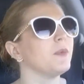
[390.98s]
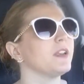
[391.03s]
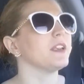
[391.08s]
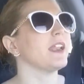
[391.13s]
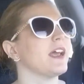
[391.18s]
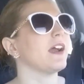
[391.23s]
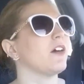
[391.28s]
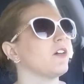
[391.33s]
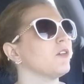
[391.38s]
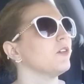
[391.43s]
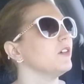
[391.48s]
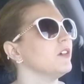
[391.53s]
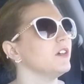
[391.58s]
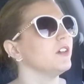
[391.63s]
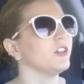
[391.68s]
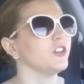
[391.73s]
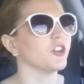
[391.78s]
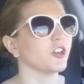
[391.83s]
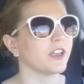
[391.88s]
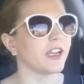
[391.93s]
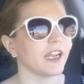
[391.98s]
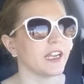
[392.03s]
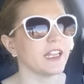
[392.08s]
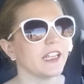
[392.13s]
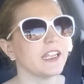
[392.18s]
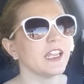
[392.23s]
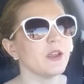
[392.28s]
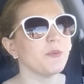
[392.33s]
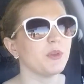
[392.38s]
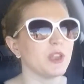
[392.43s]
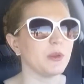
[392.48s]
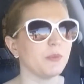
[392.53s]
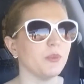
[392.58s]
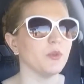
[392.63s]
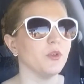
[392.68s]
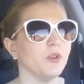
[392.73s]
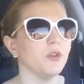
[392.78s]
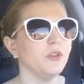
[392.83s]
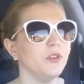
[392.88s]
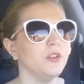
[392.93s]
Now, you're gonna get
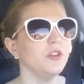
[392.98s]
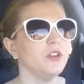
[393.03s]
people